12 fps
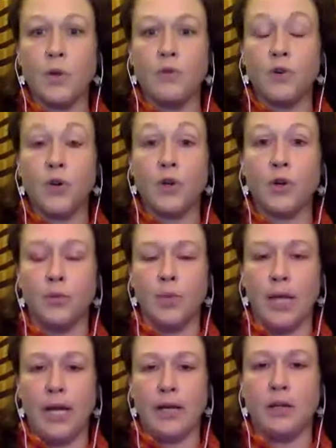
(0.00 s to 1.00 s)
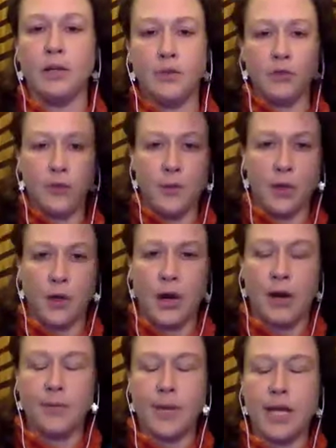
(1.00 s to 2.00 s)
vertical plane from the
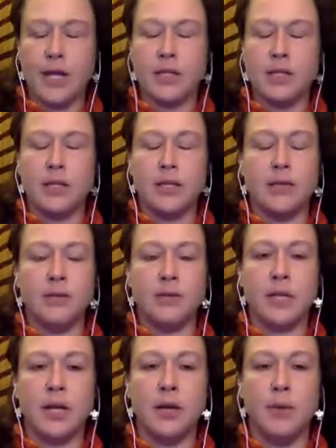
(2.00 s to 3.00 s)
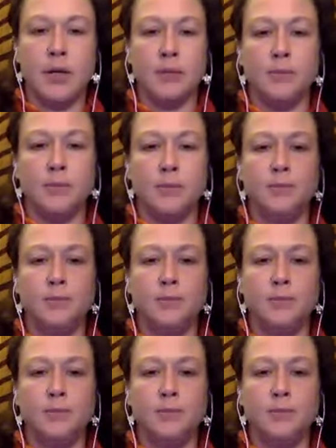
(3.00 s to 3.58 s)
crown of my head to the tailbone.